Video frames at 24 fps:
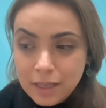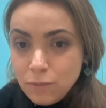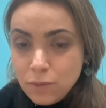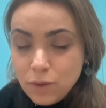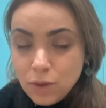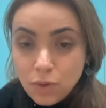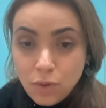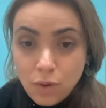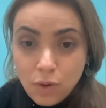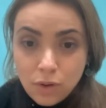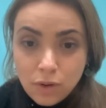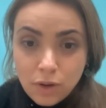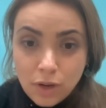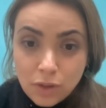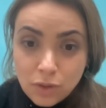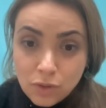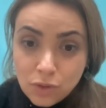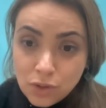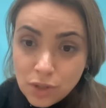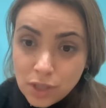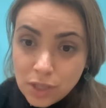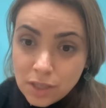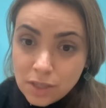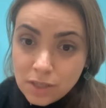There are
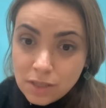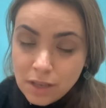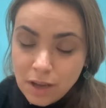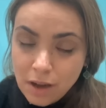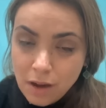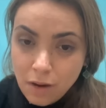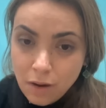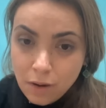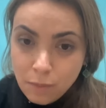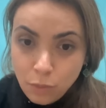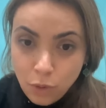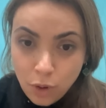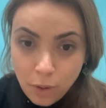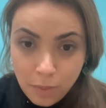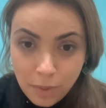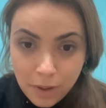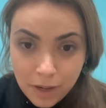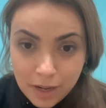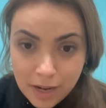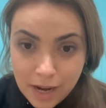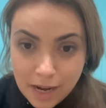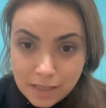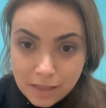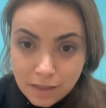countries that are more
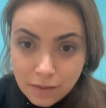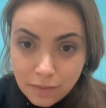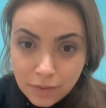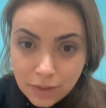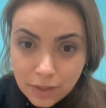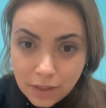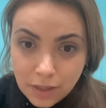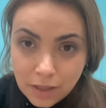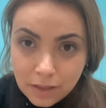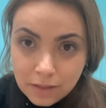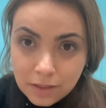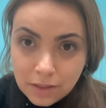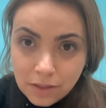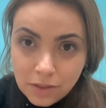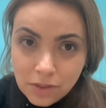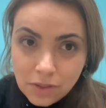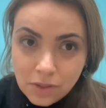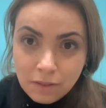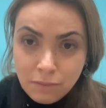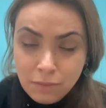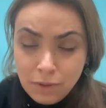progressive than others.